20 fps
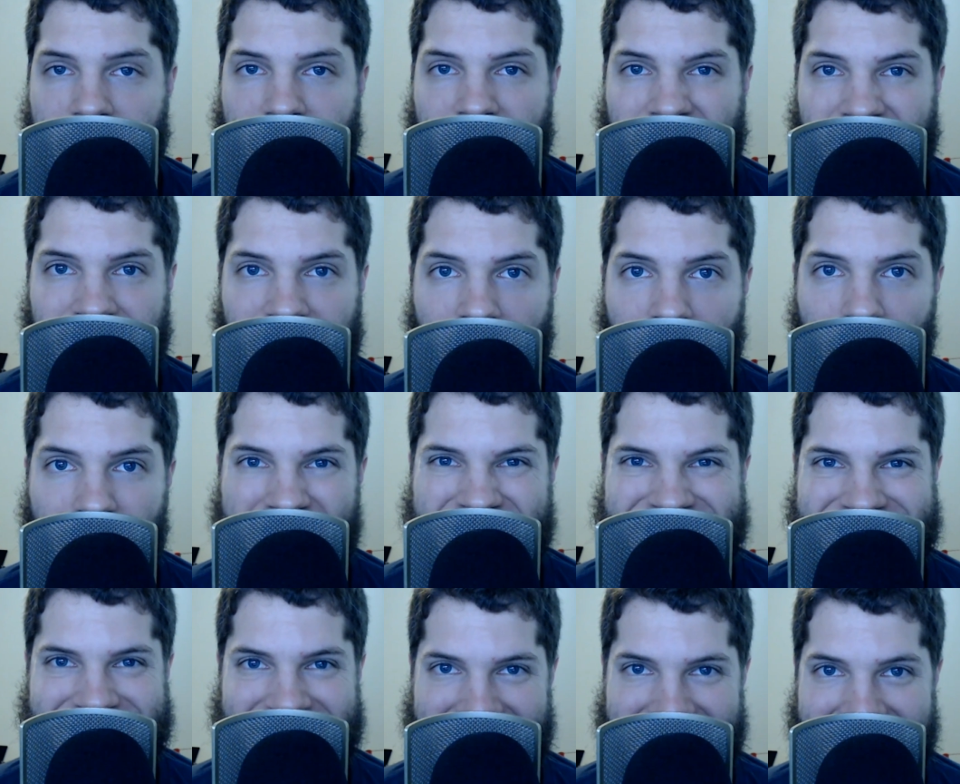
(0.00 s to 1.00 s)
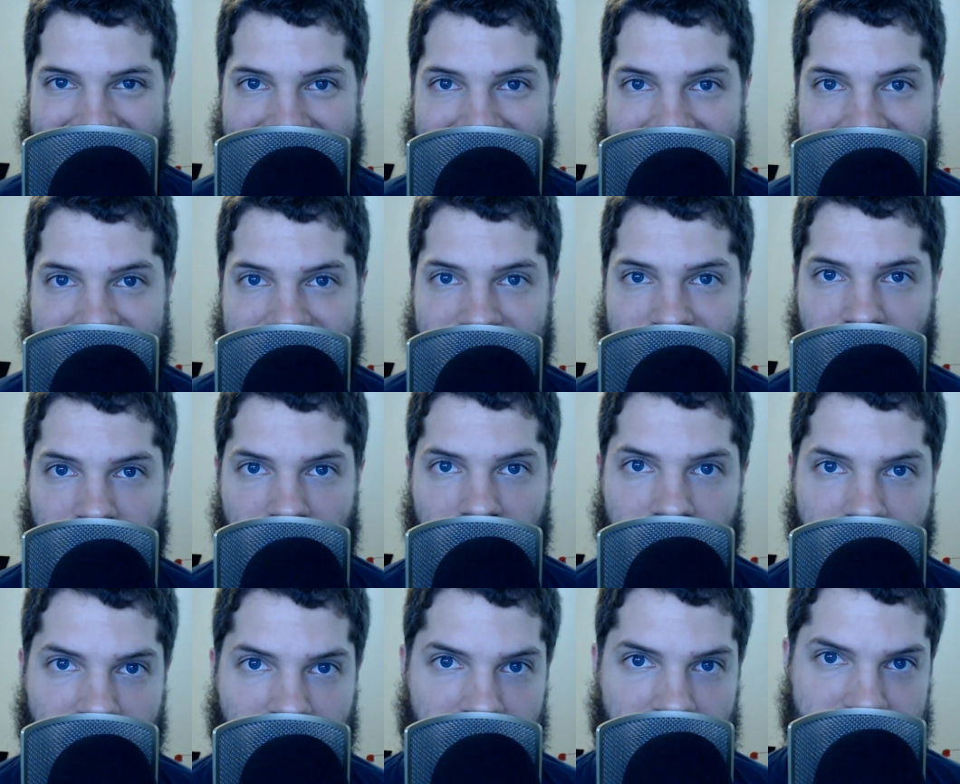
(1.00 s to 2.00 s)
lowest end of
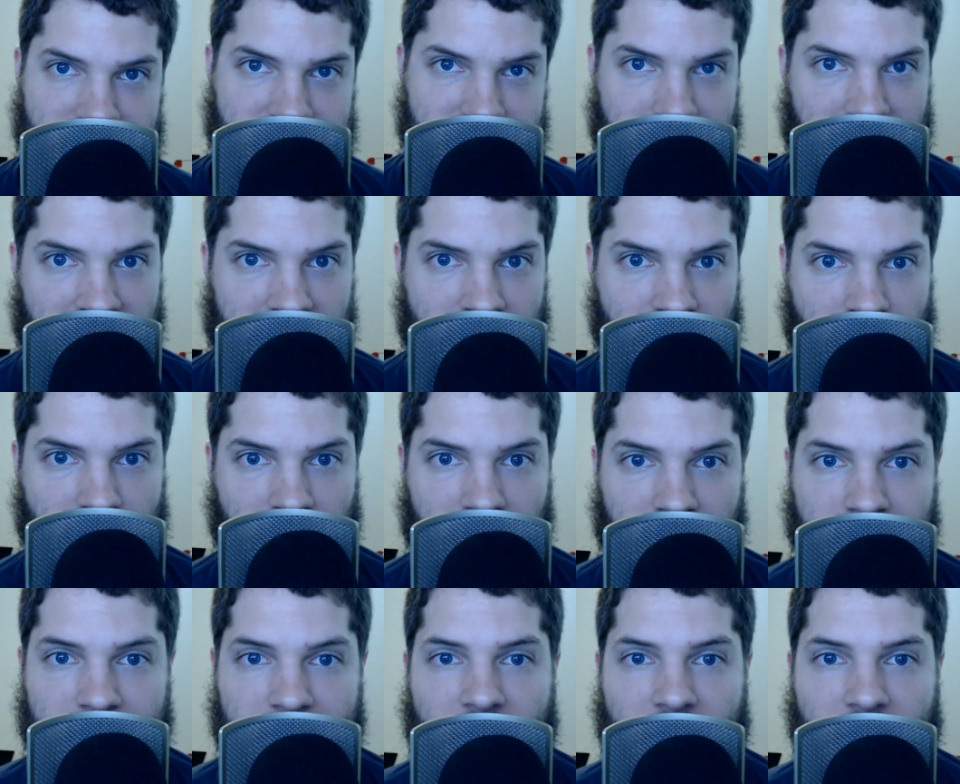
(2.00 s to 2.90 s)
the spectrum.